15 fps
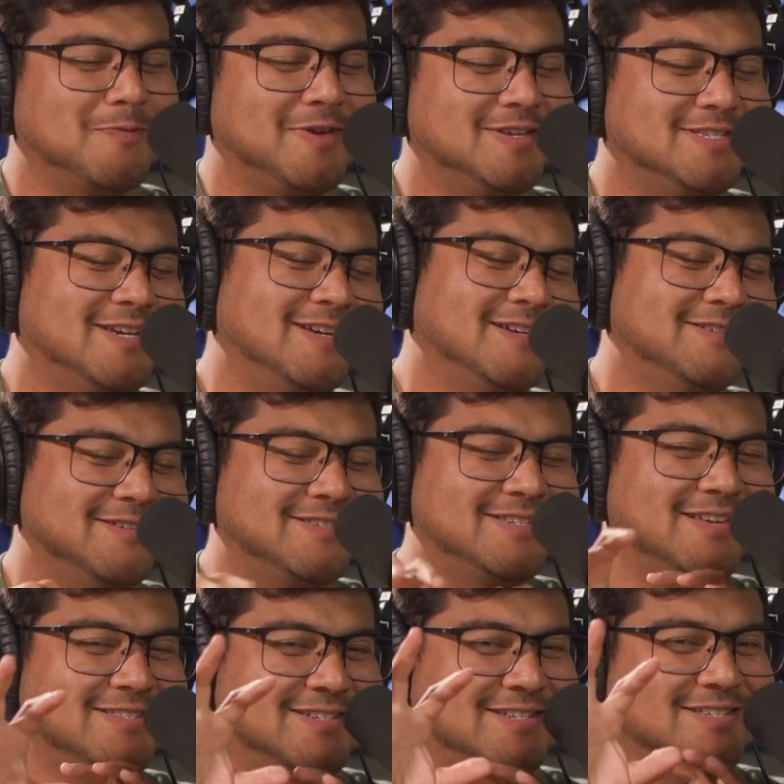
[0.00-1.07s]
me is like, oh, it
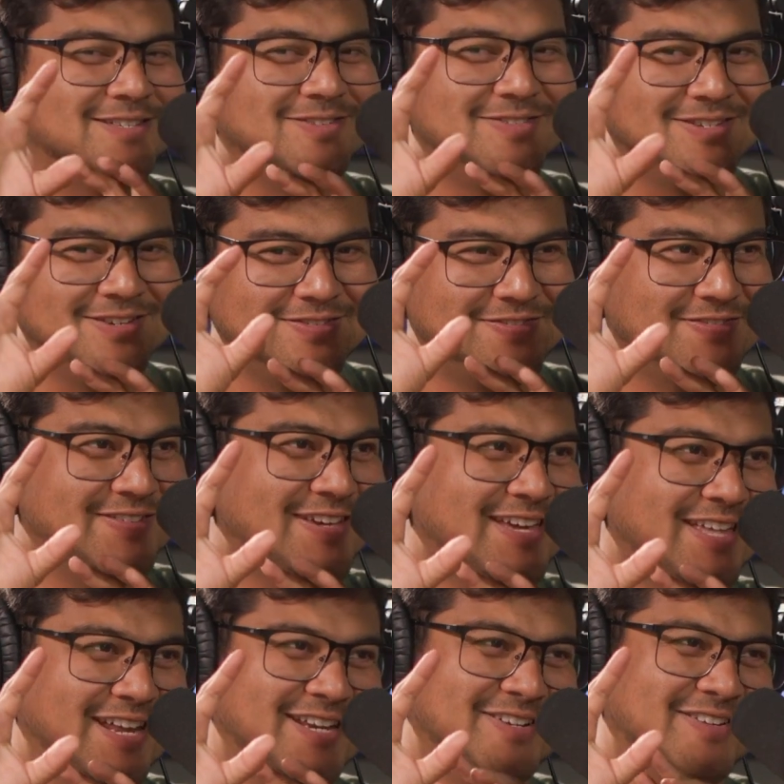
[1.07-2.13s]
sounds exclusive,
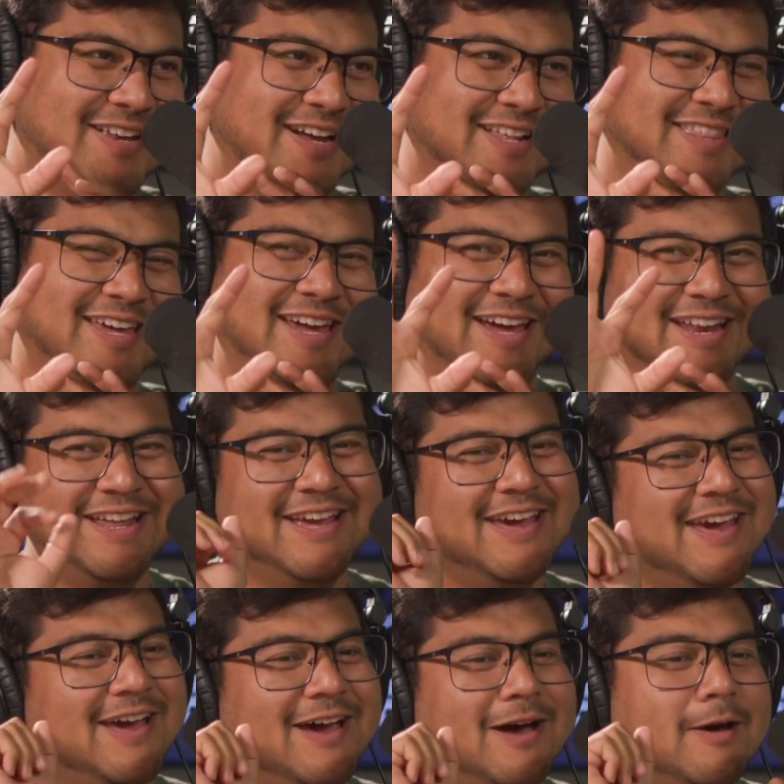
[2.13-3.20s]
and I don't like that.
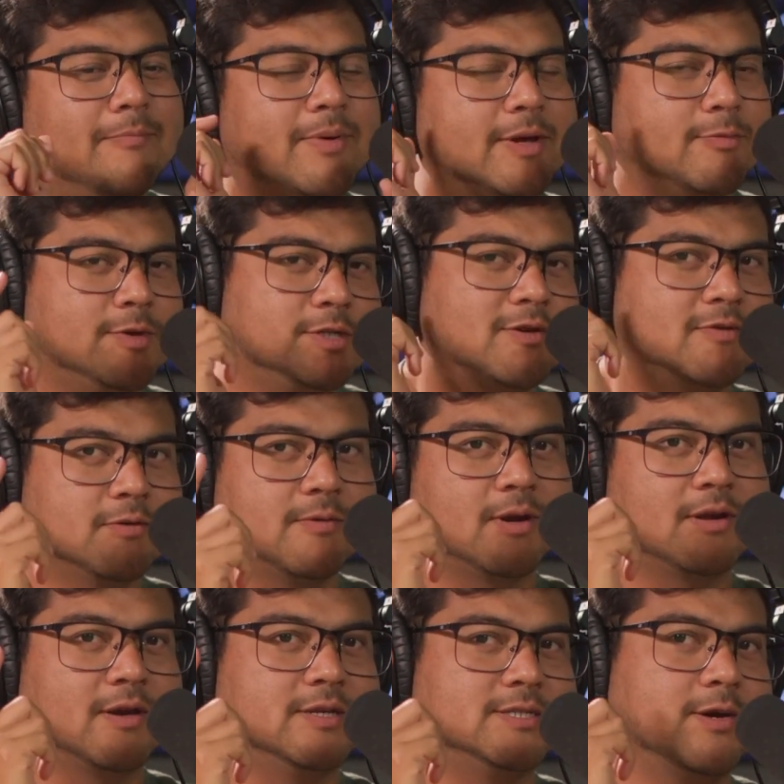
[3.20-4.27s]
But we do have to
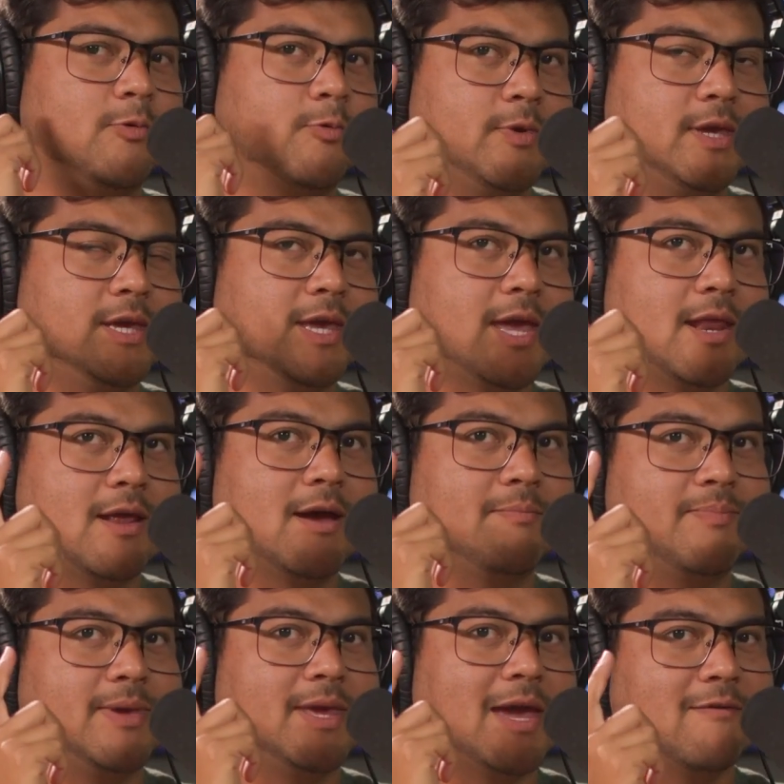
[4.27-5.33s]
recognize that we cannot
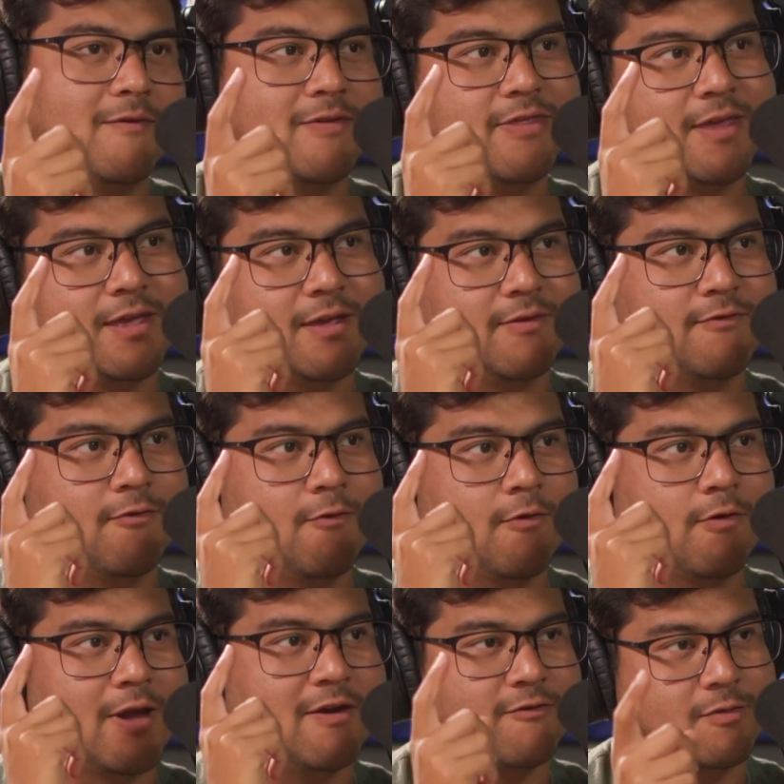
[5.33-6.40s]
be everything
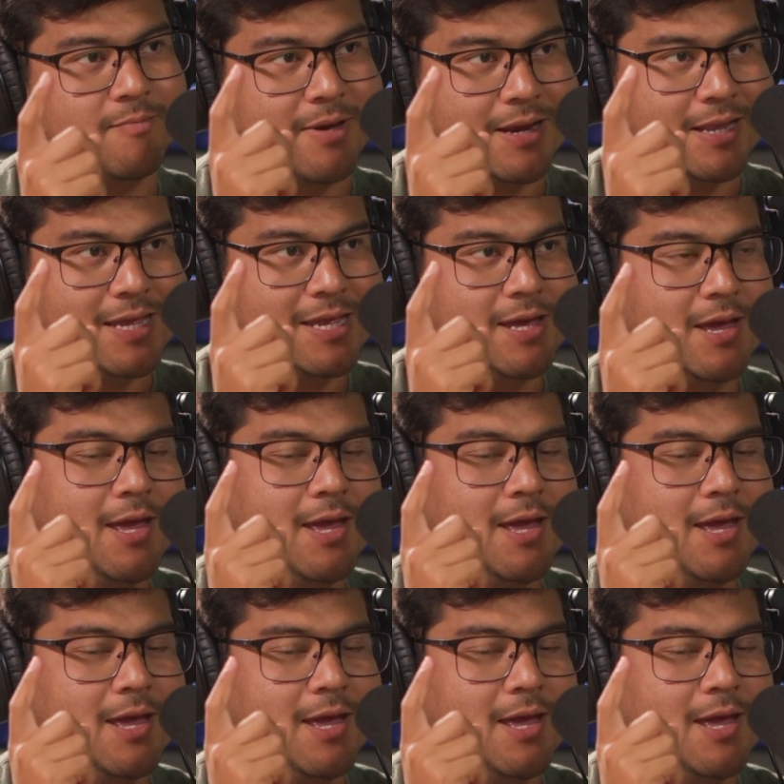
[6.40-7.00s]
for everybody.